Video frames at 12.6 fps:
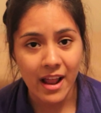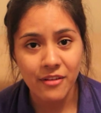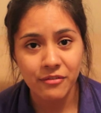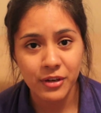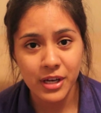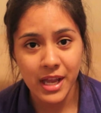
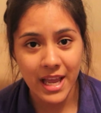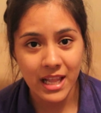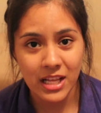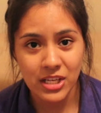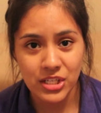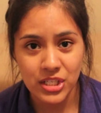And for
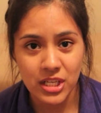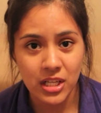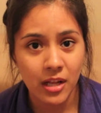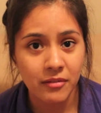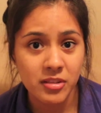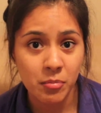Kayla, she
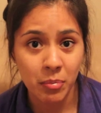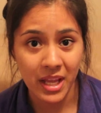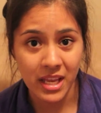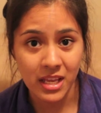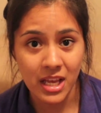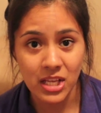loves
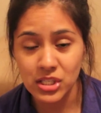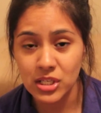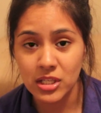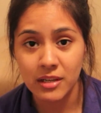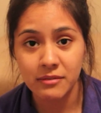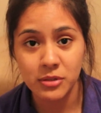blankets.
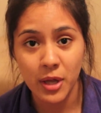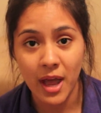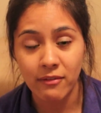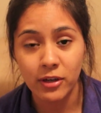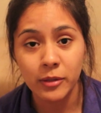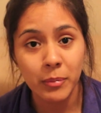She loves to
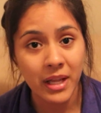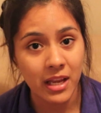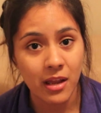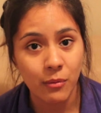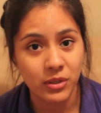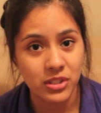have her
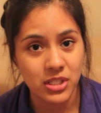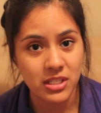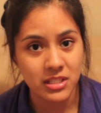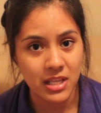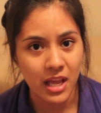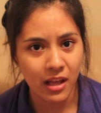blanket when she's
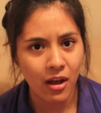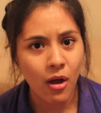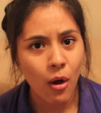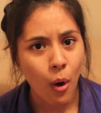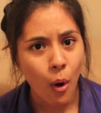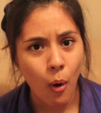sick,
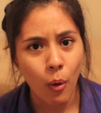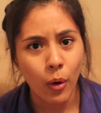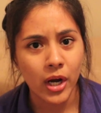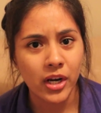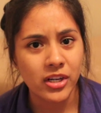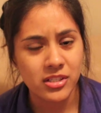
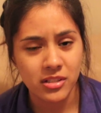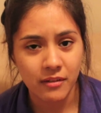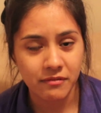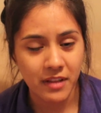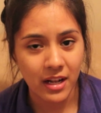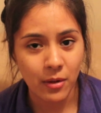or her
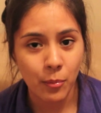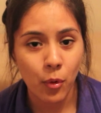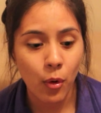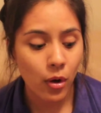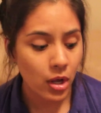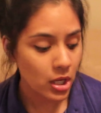stuffed
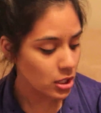animal.